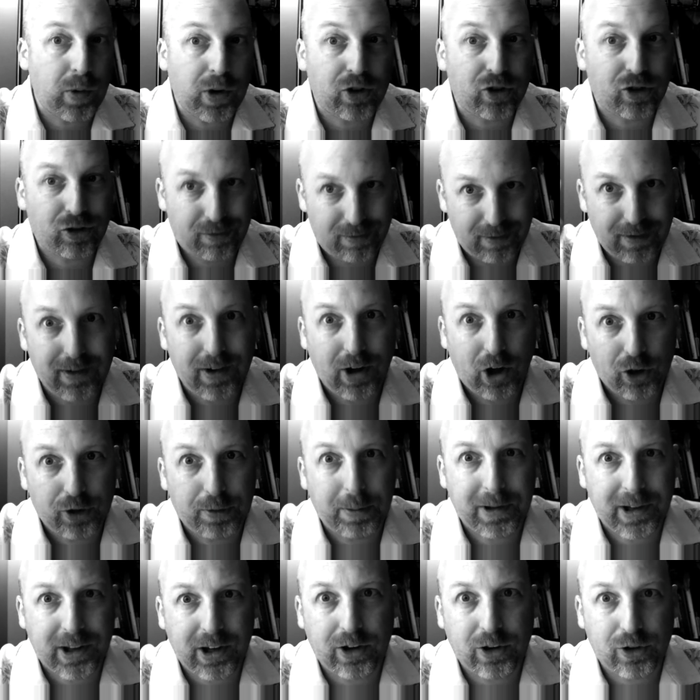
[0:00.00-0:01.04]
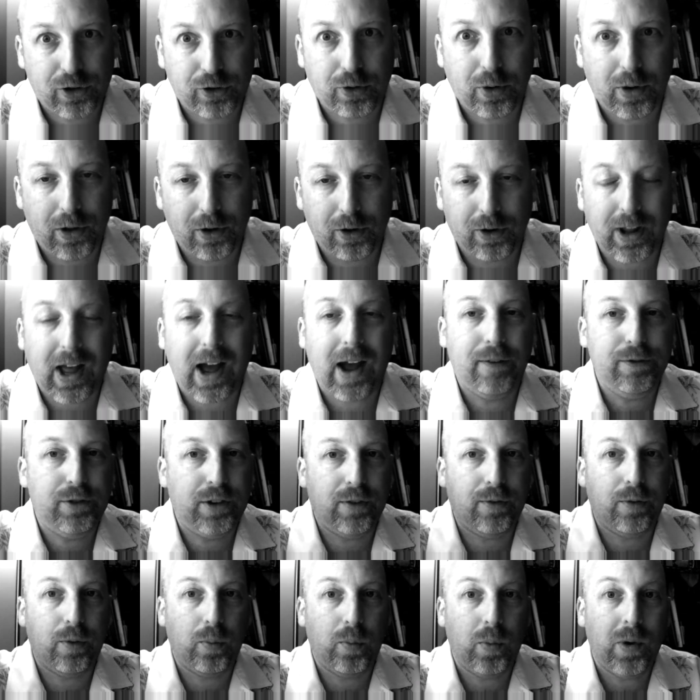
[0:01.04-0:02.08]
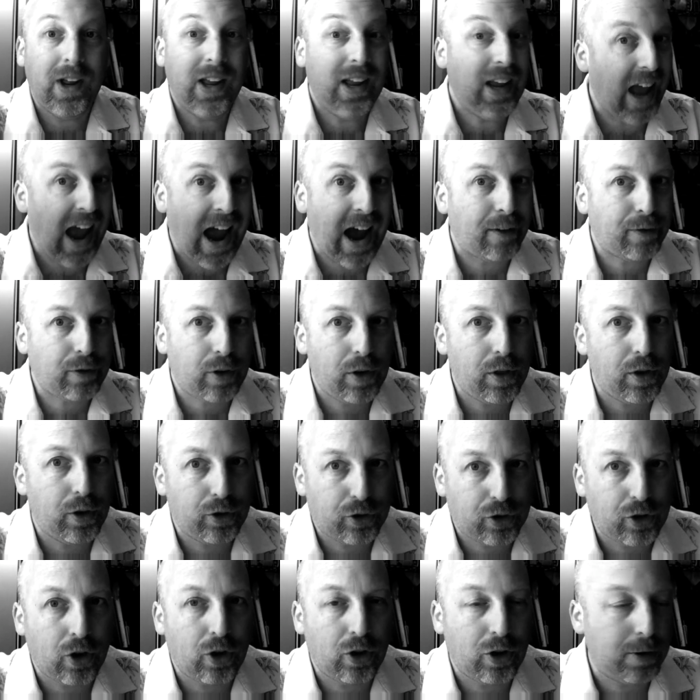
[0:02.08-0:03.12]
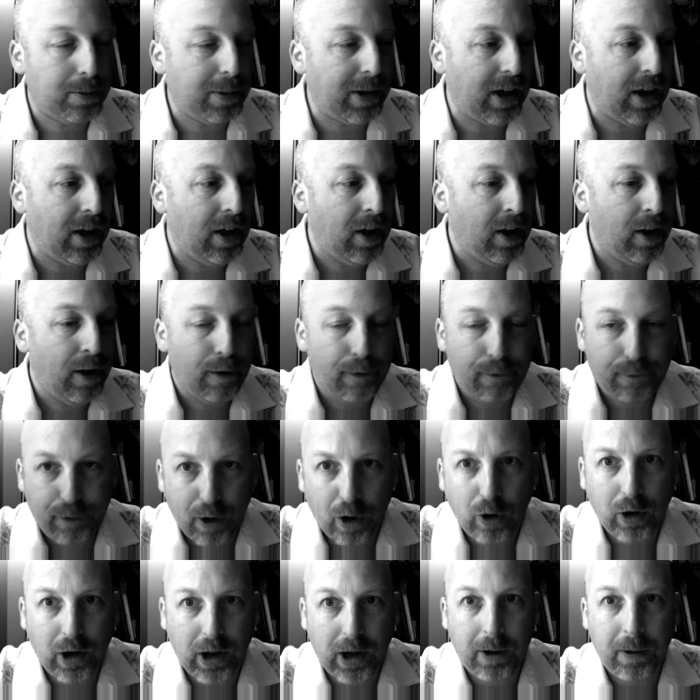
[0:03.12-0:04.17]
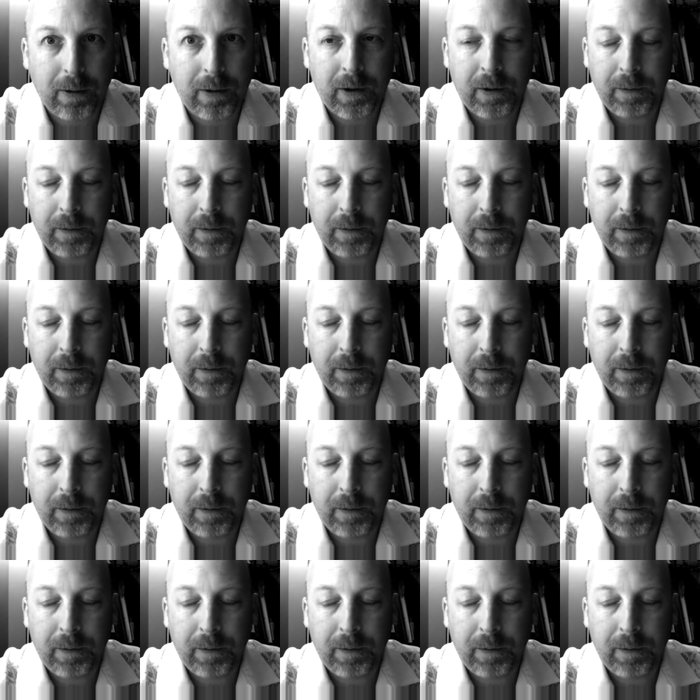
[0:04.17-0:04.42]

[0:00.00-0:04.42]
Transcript: which ultimately destroy their lives even after they're shown to be phony,